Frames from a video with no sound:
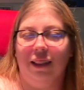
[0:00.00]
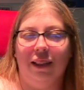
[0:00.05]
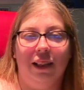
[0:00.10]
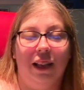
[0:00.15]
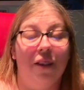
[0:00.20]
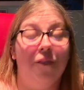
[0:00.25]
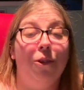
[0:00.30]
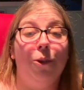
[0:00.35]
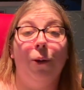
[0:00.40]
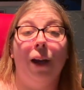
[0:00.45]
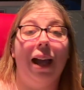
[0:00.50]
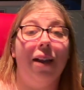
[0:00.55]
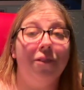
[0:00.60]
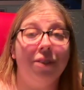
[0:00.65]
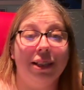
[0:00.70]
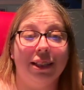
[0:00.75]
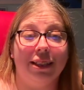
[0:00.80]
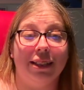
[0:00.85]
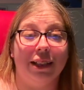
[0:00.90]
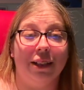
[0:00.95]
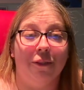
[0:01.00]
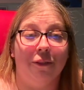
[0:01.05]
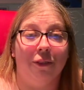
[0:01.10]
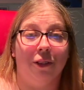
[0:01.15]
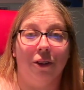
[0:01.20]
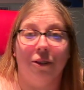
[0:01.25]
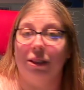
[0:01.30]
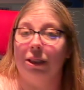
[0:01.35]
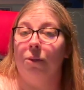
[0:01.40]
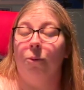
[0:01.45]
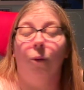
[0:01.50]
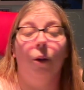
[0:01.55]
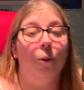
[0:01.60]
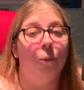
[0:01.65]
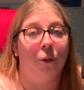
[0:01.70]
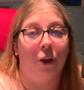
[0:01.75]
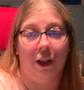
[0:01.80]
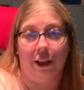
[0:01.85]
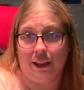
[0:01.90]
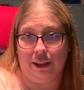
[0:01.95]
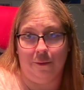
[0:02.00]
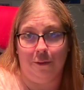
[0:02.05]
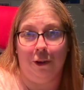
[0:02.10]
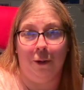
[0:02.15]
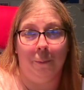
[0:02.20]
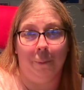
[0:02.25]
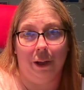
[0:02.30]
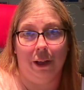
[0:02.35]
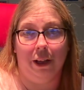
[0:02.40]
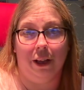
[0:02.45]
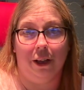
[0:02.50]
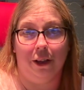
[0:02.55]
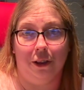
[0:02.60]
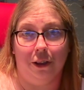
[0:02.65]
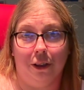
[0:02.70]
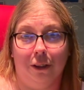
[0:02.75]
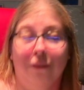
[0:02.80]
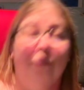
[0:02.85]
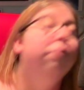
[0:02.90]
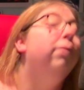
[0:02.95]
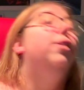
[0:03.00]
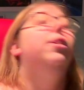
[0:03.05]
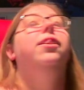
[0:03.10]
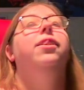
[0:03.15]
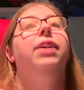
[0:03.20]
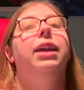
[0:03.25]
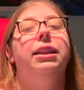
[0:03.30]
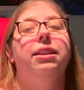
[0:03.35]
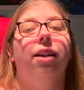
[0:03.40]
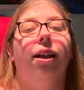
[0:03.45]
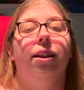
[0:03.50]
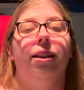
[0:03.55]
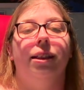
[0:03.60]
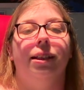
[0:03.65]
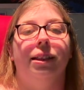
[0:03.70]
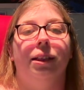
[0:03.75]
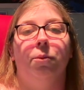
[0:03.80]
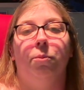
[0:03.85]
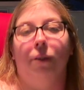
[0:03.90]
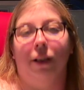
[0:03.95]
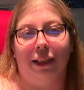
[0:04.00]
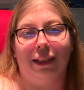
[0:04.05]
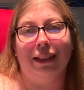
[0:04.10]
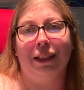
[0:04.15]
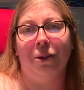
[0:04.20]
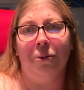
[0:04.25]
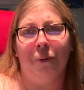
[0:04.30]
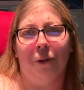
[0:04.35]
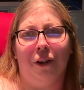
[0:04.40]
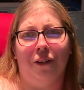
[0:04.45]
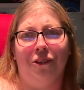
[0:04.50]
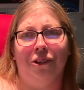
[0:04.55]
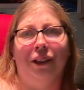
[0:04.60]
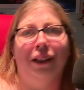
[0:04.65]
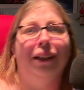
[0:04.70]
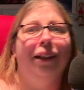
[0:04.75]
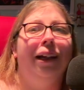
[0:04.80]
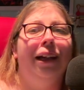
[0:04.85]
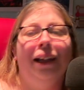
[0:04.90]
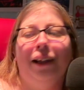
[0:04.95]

If you haven't seen Frozen, what rock have you been under? It's on Disney Plus. Go watch it.